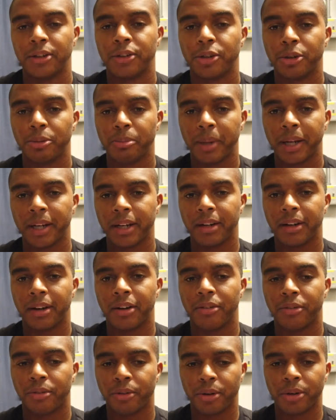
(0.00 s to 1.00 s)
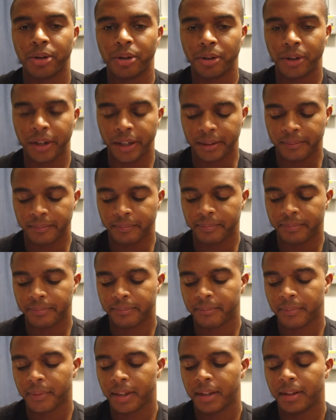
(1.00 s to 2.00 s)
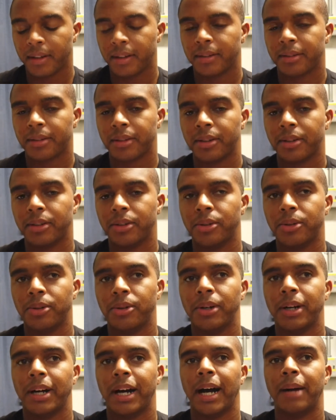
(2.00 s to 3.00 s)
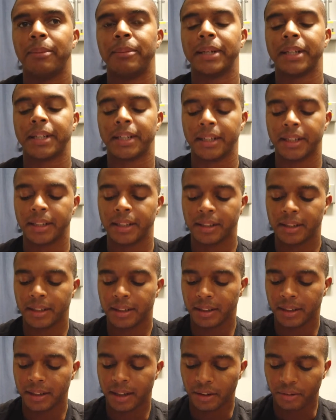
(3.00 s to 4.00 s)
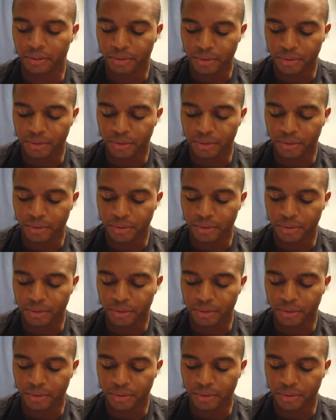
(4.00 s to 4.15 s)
to make a 408. So I'm going to get a